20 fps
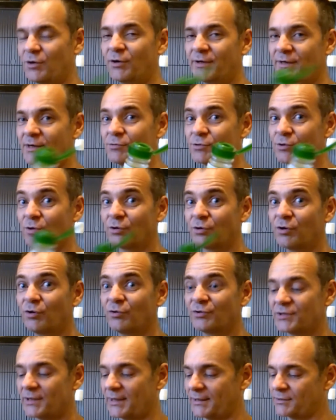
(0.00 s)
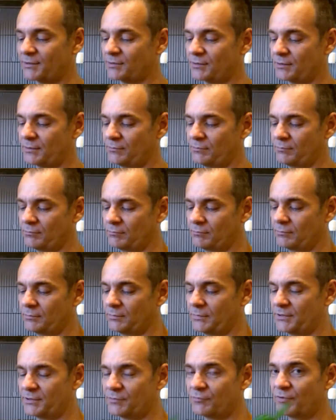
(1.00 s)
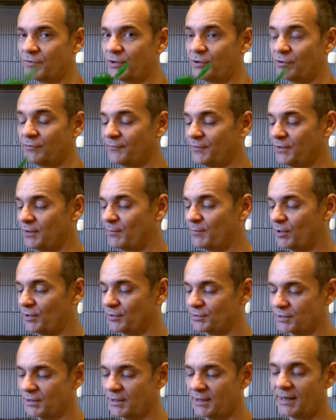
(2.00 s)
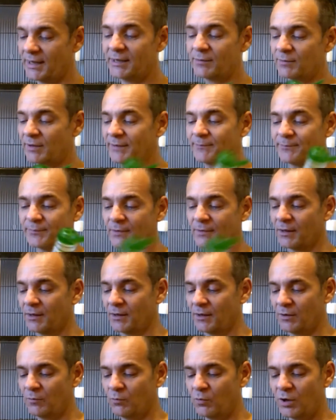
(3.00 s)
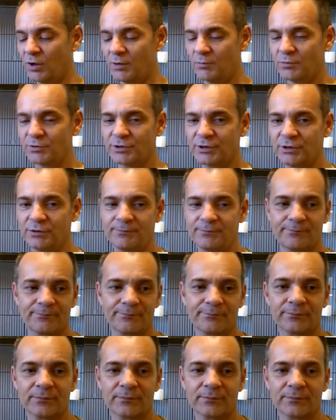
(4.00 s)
It kills it on contact, so it's really good for your birds. Anyway, what I will do,